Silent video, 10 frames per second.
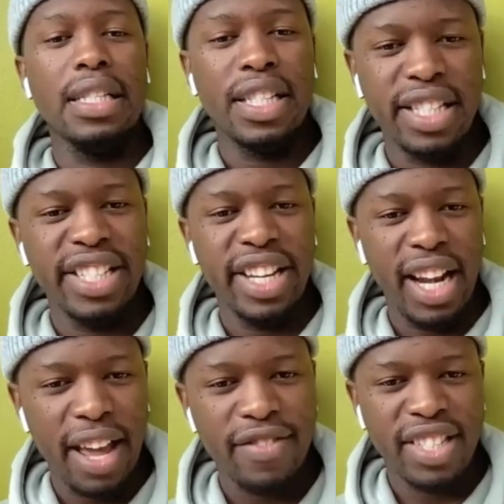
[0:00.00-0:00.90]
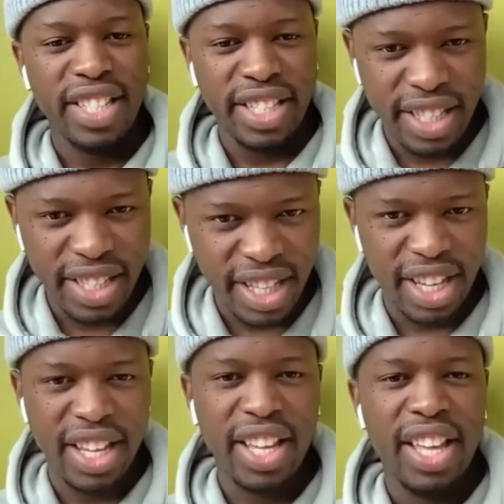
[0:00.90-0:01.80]
Just in your life, just
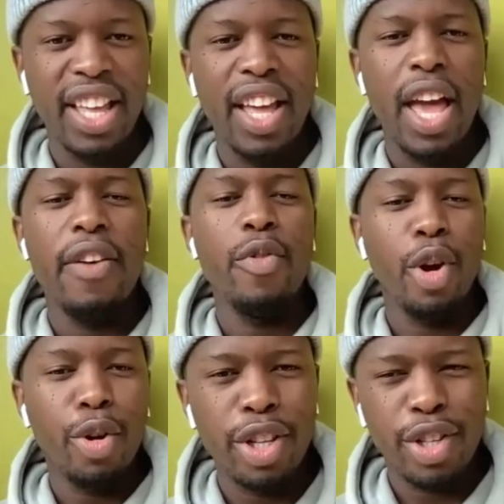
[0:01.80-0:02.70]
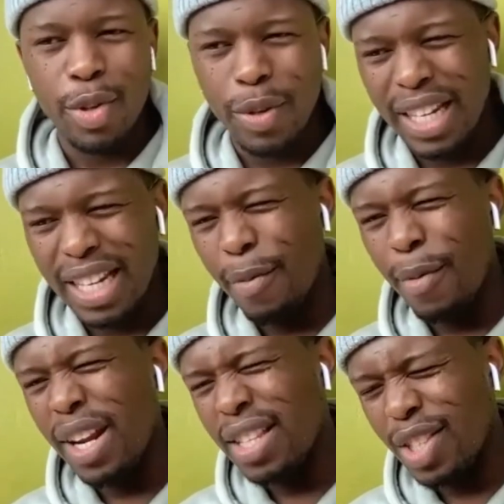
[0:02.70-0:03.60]
existing. If you're not a student.
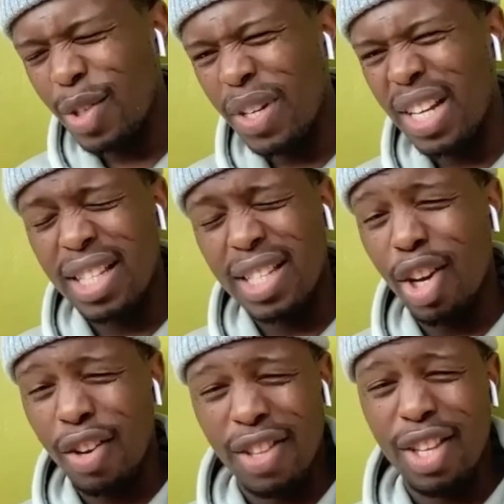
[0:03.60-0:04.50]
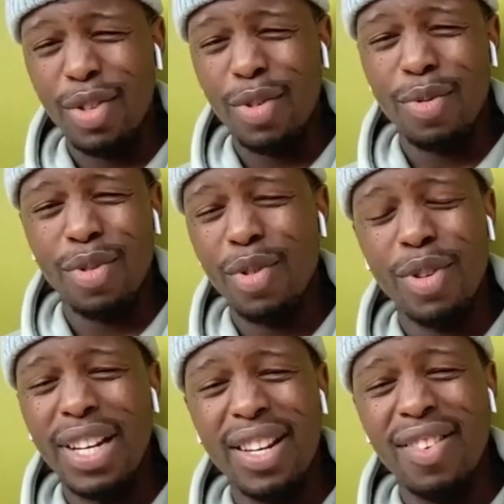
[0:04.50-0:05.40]
When as a student, there's a lot of things you
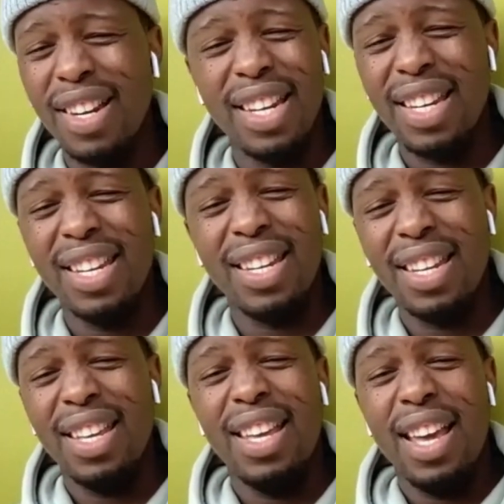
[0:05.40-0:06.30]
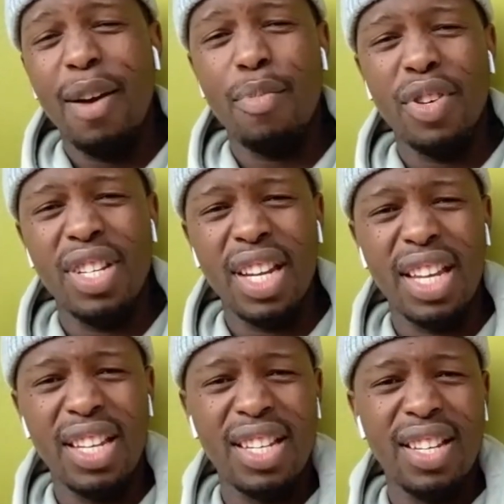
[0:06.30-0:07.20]
don't really
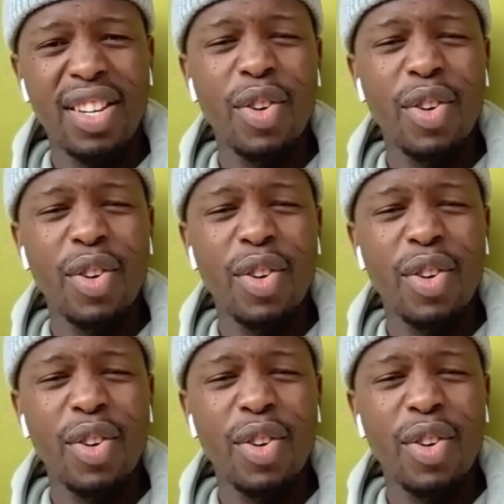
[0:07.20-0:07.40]
appreciate.